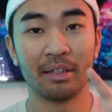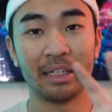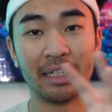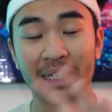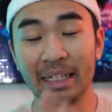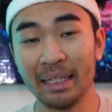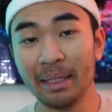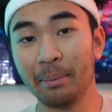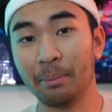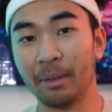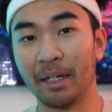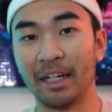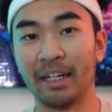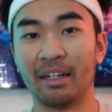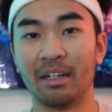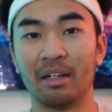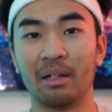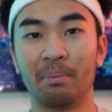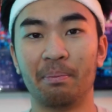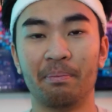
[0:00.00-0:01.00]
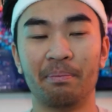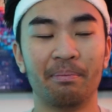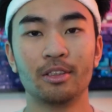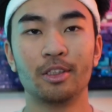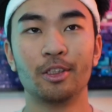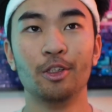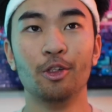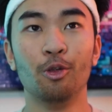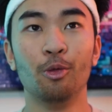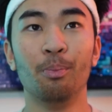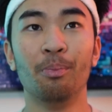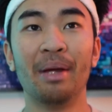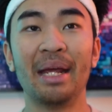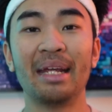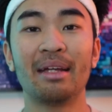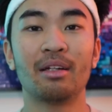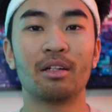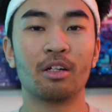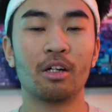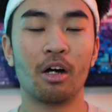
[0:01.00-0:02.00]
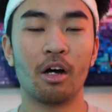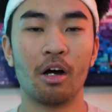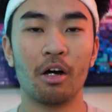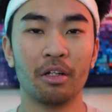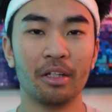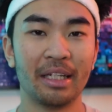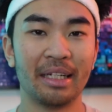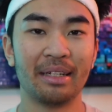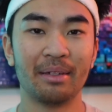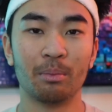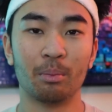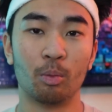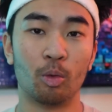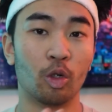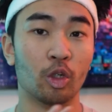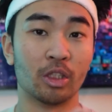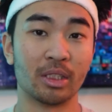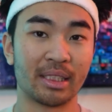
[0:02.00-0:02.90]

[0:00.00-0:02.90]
he made up to make Colleen more